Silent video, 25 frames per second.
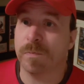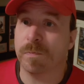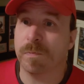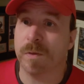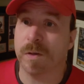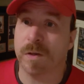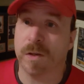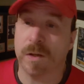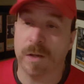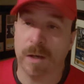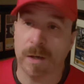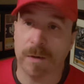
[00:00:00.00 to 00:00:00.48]

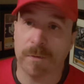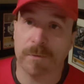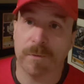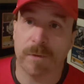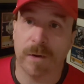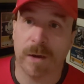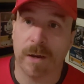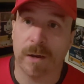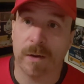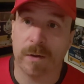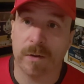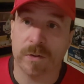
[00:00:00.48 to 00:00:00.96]
the gun
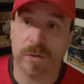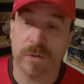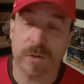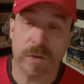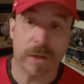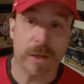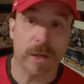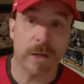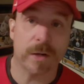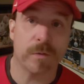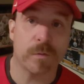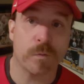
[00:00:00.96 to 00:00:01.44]
violence, the
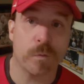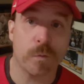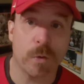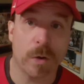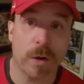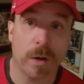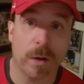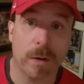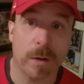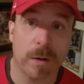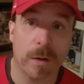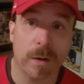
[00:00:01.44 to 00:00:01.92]
hit and
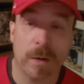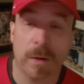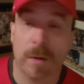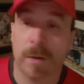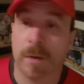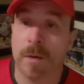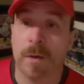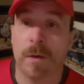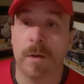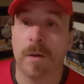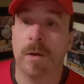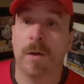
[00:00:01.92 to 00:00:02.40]
run,
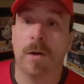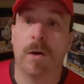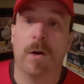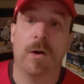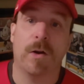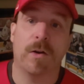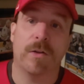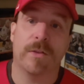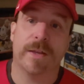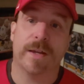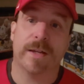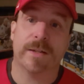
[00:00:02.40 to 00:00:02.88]

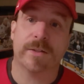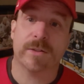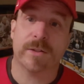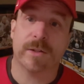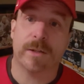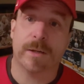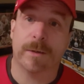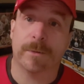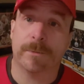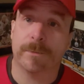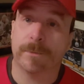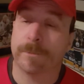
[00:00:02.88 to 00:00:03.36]
all of that
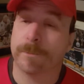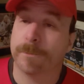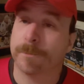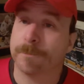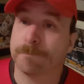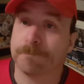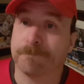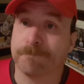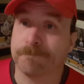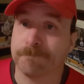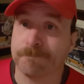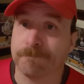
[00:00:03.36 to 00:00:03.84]
stuff.
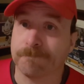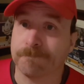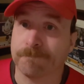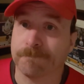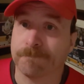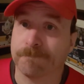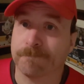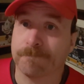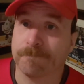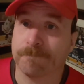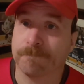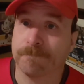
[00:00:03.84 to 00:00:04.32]

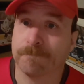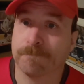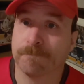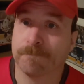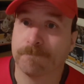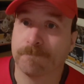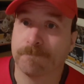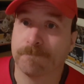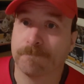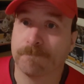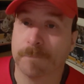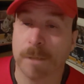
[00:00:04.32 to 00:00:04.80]

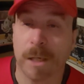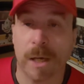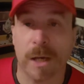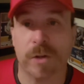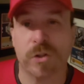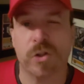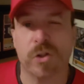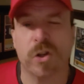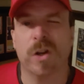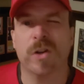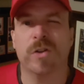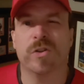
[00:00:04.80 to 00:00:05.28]
Yeah,
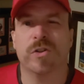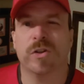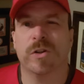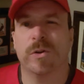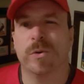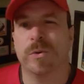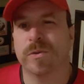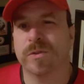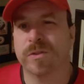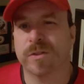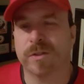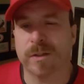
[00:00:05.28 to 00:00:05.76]
John
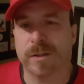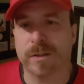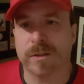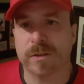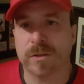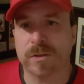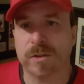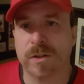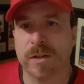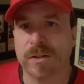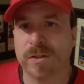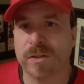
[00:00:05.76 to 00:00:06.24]
Jones
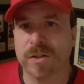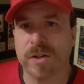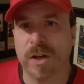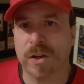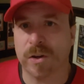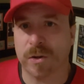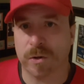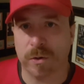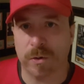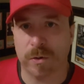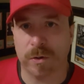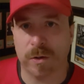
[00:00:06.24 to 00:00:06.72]
is not
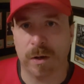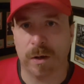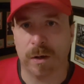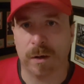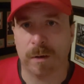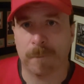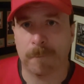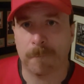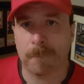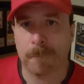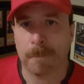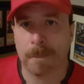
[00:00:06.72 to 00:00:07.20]
a good guy.
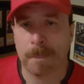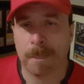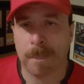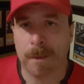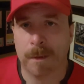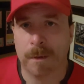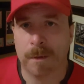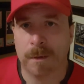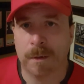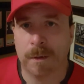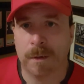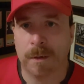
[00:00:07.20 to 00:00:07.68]

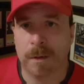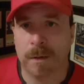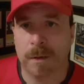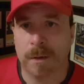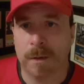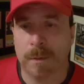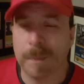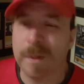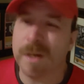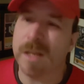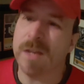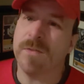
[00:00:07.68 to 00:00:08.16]

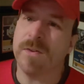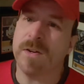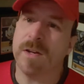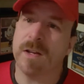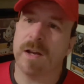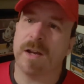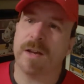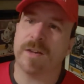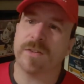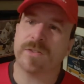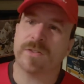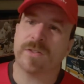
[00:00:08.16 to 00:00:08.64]
But even
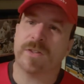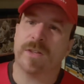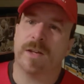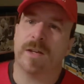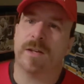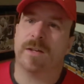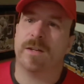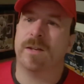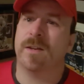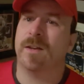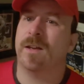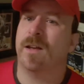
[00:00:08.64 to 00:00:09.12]
guys
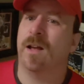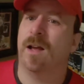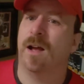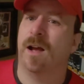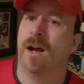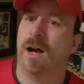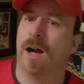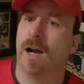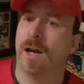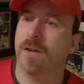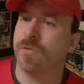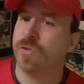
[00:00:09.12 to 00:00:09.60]
that
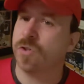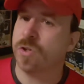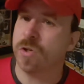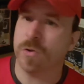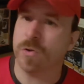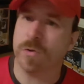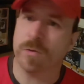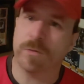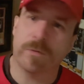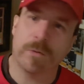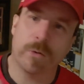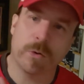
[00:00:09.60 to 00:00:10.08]
I've
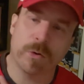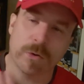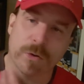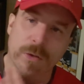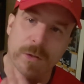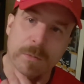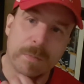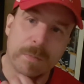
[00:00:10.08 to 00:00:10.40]
cheered for in the